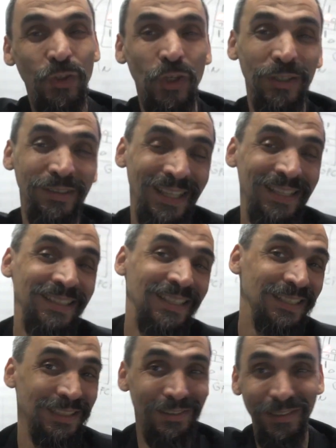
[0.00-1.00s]
So
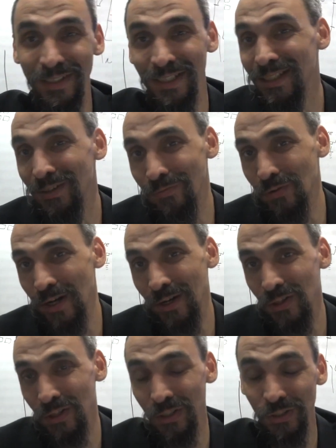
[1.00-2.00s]
this is for
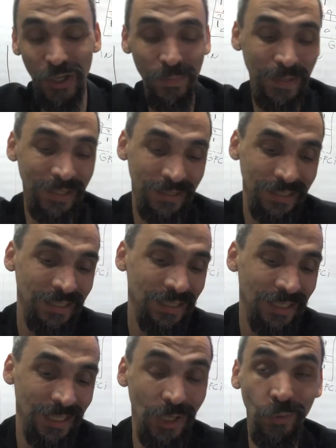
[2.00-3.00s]
another topic.
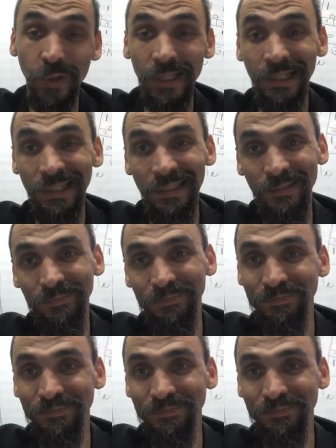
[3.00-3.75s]
It will